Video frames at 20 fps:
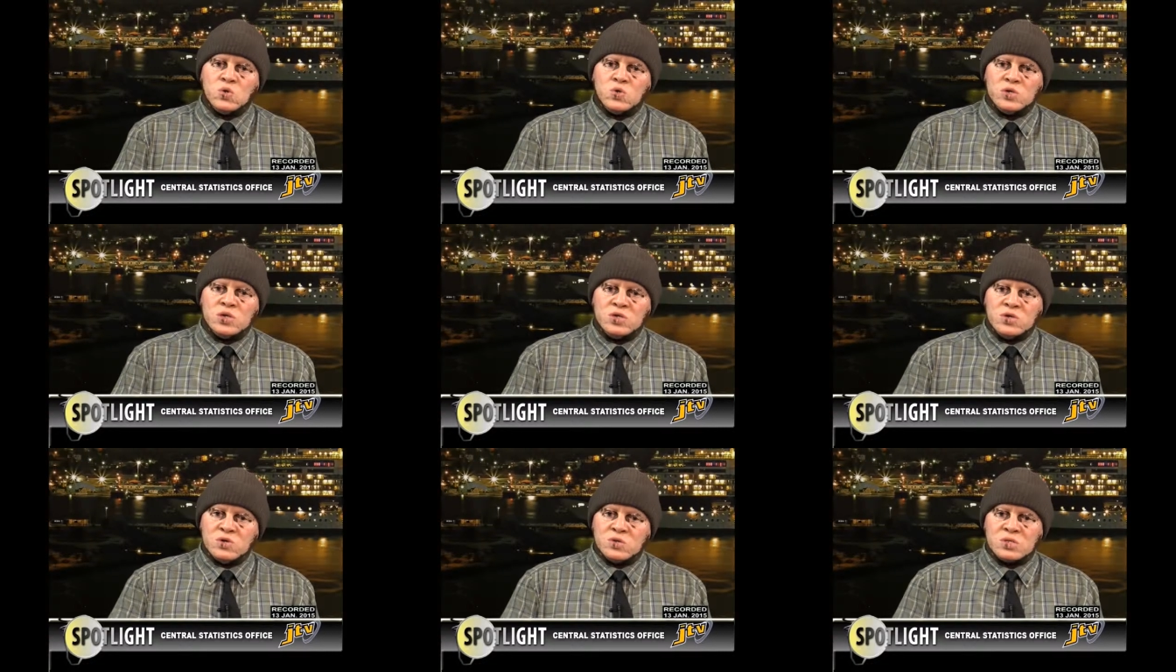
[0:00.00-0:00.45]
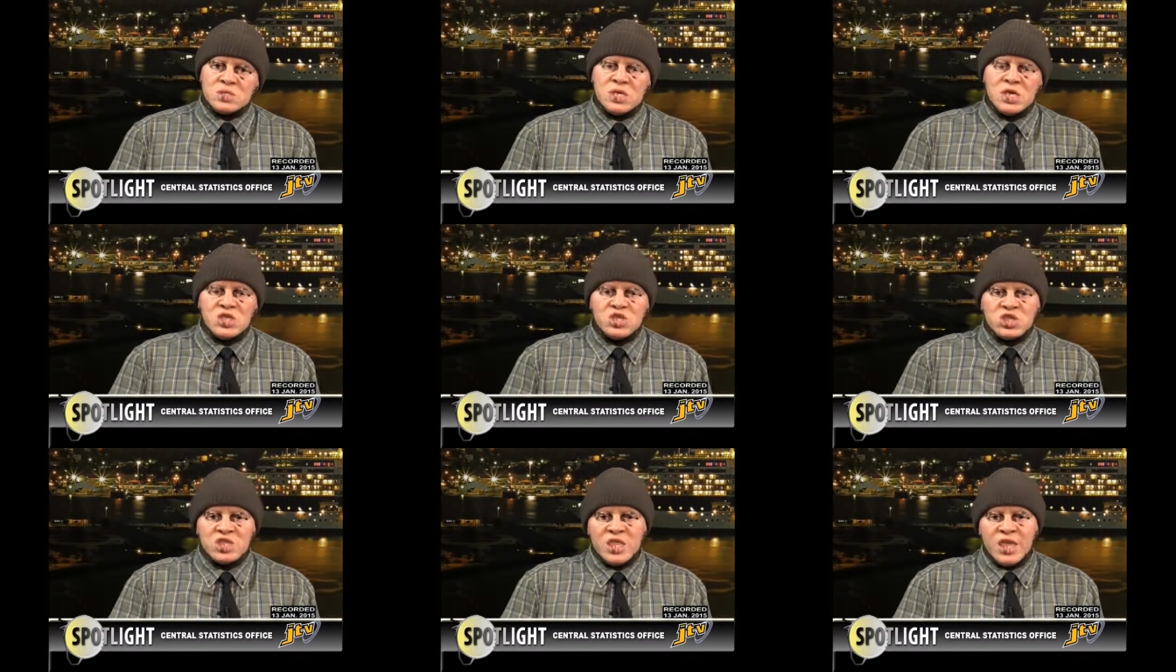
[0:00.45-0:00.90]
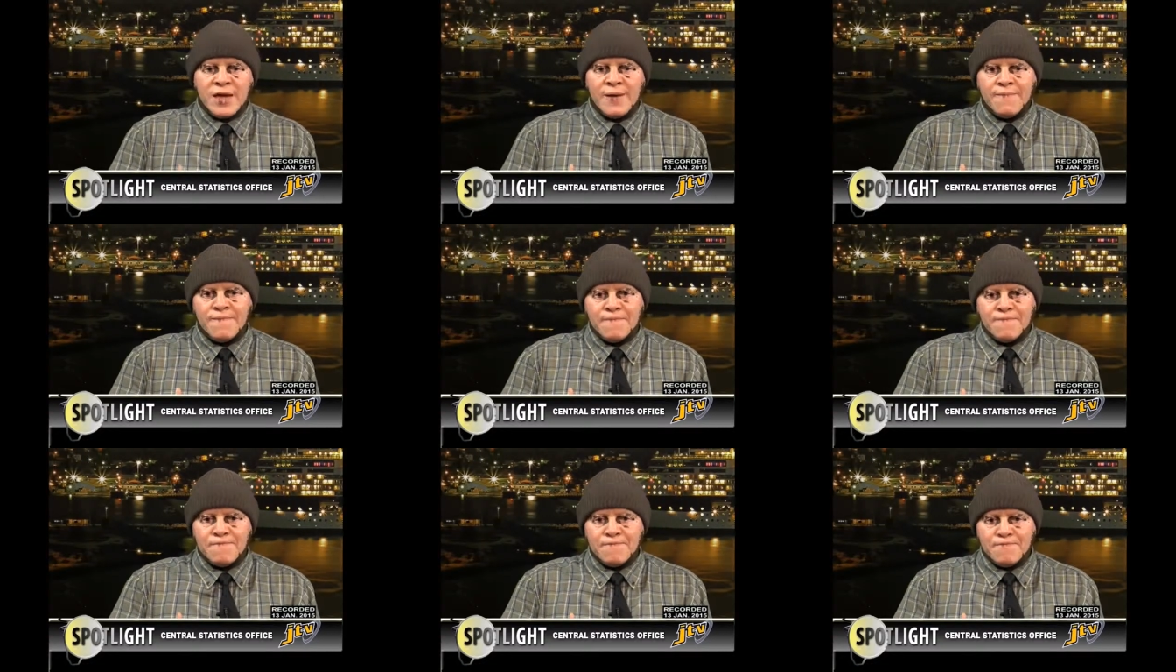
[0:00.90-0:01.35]
you know teach
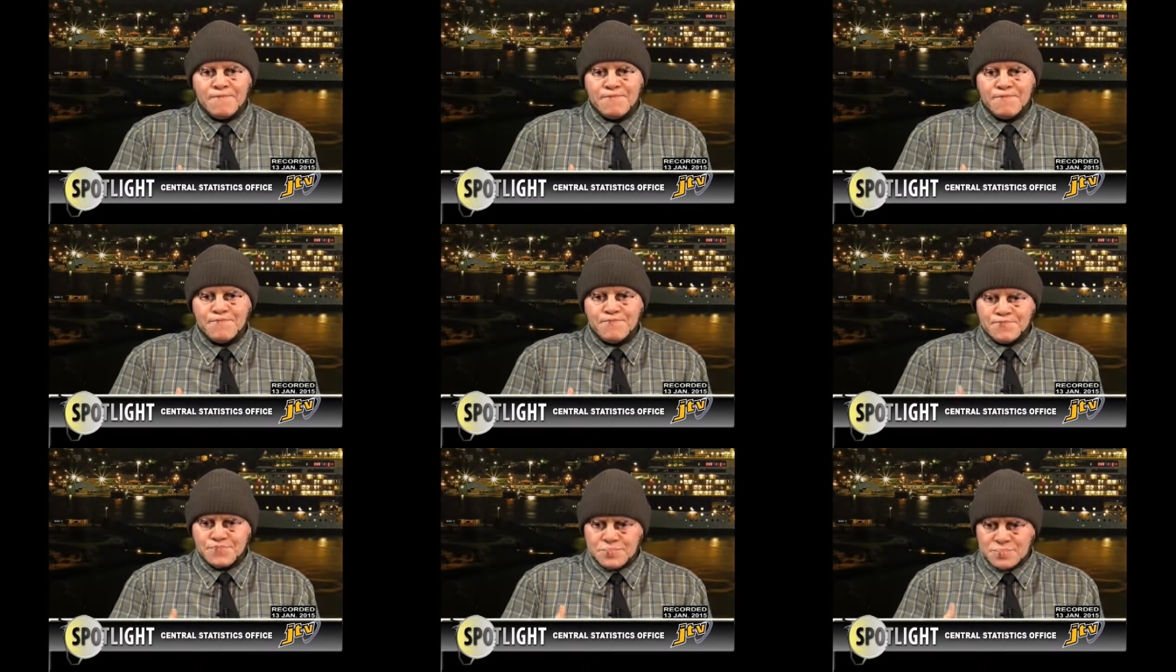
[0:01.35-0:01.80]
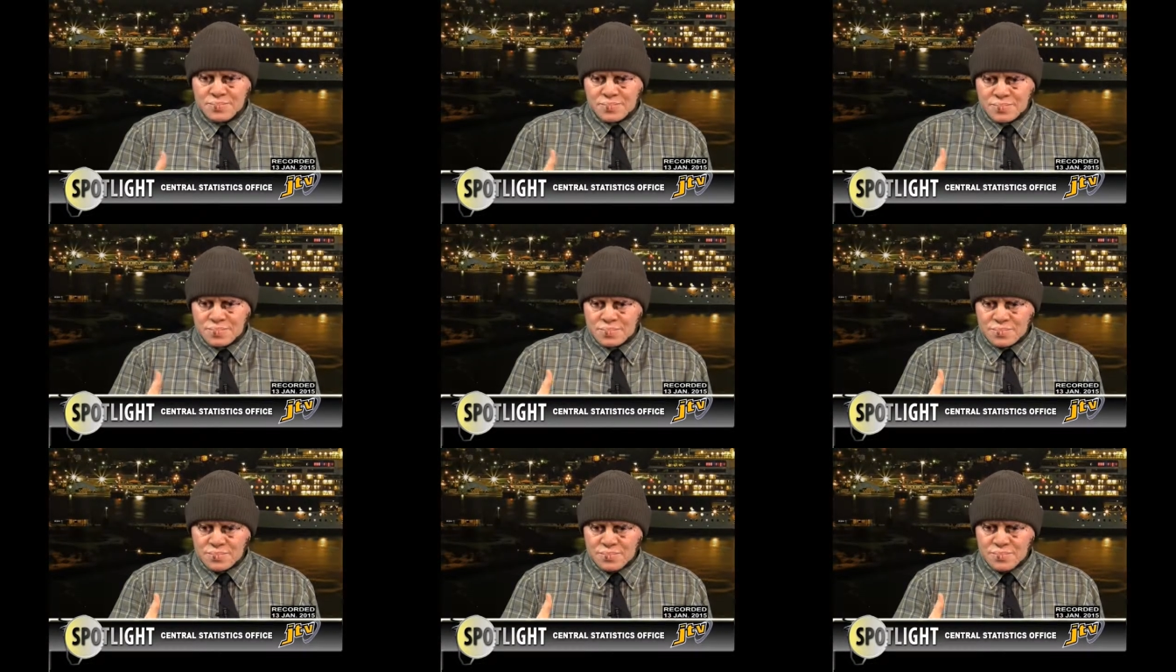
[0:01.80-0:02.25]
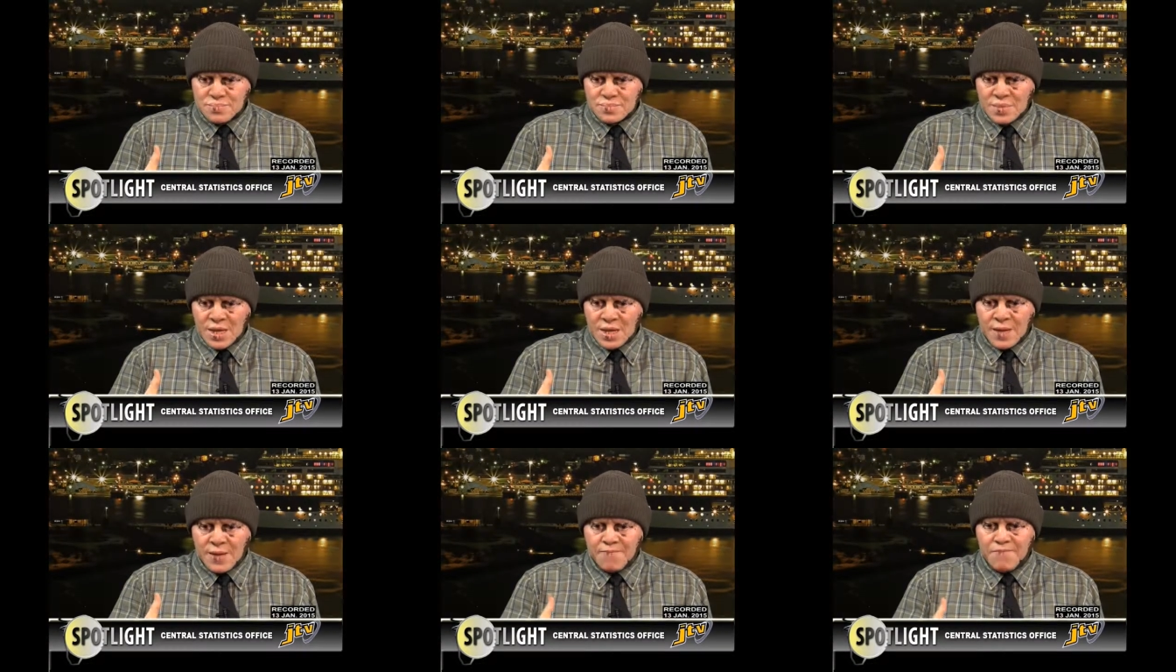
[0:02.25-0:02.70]
them
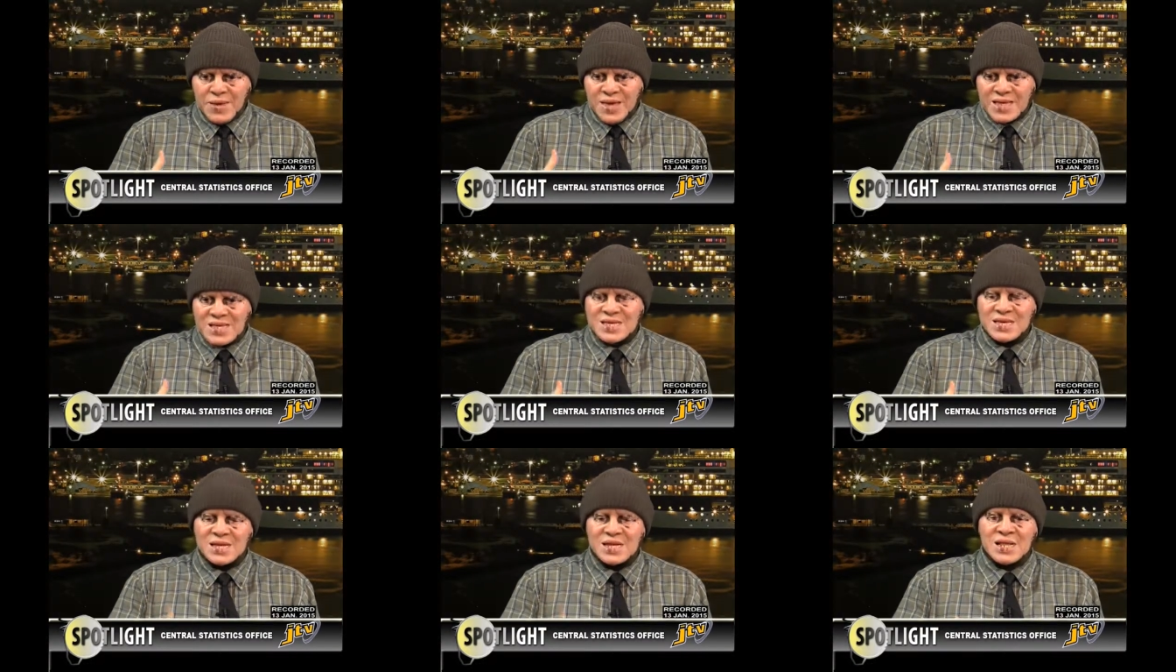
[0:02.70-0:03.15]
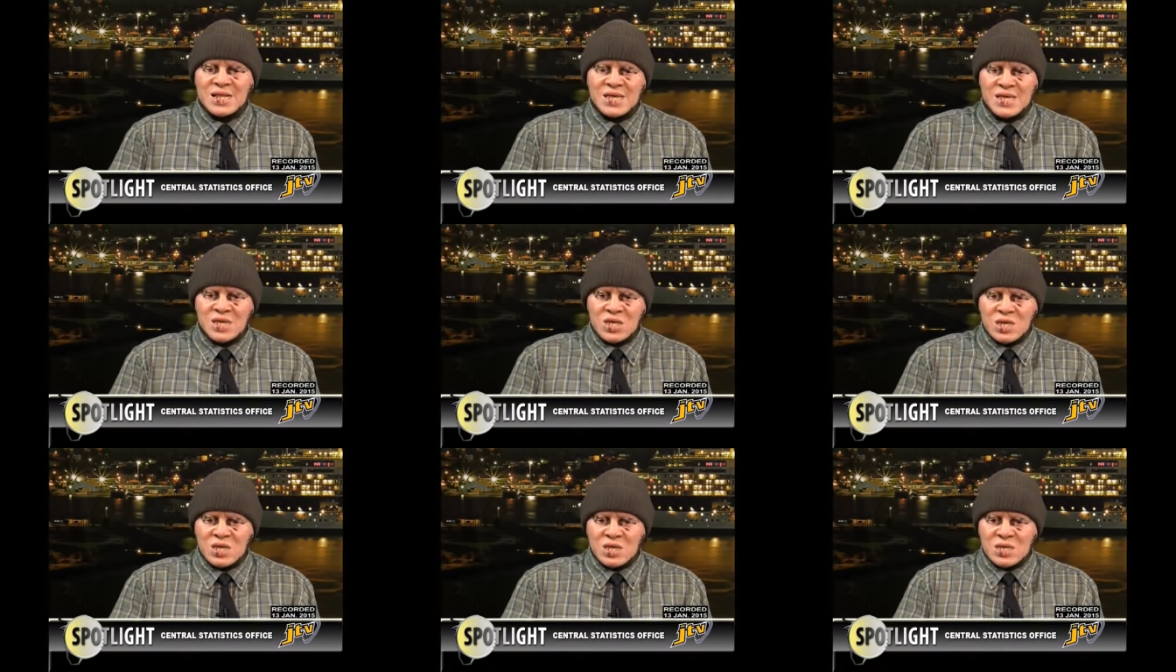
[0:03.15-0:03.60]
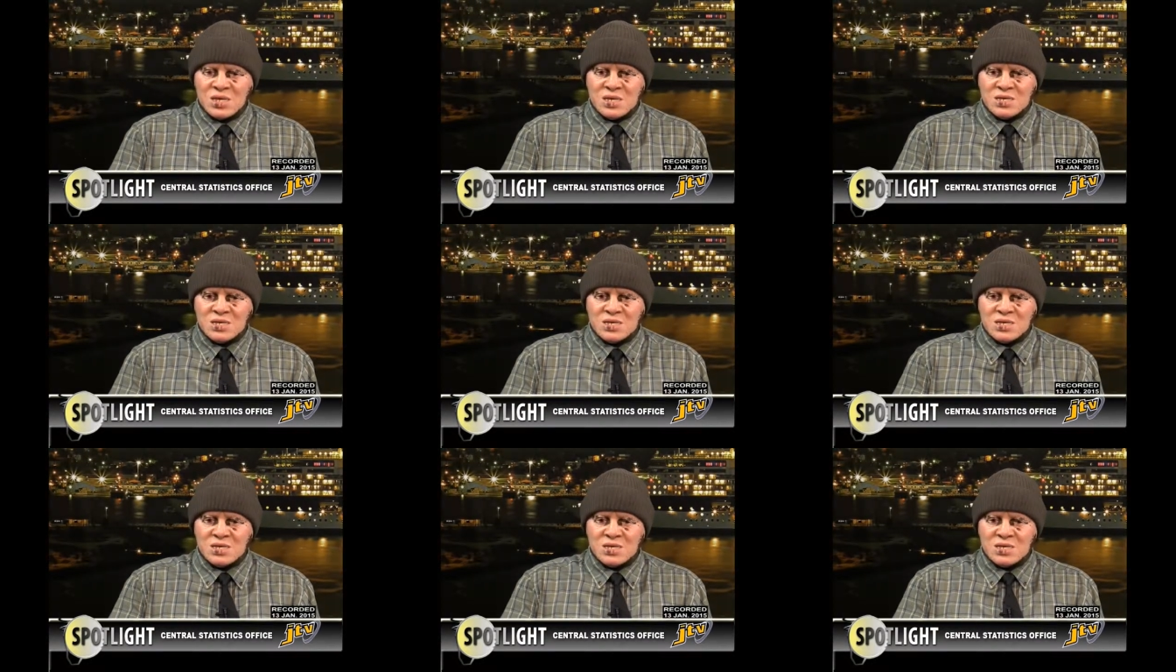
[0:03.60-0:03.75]
basically